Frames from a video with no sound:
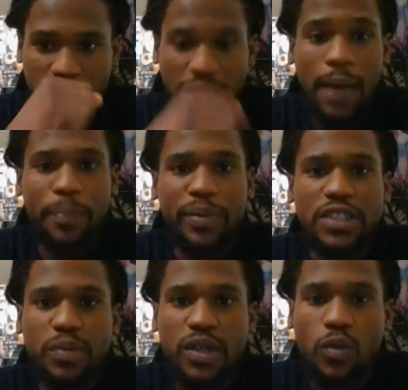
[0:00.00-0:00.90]
Now, I
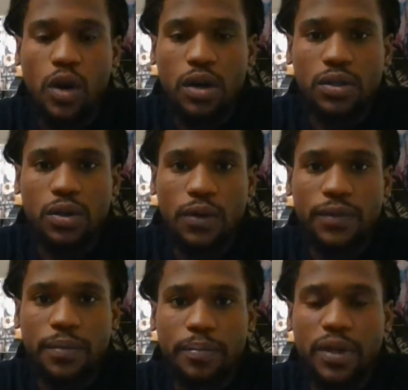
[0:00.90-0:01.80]
pick spring water
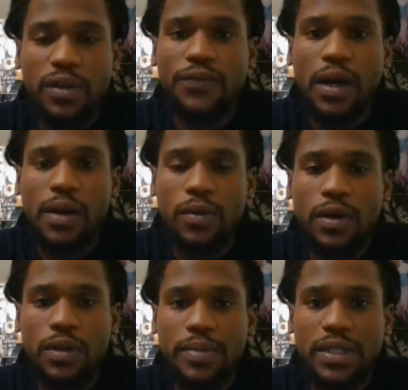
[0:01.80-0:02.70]
over purified water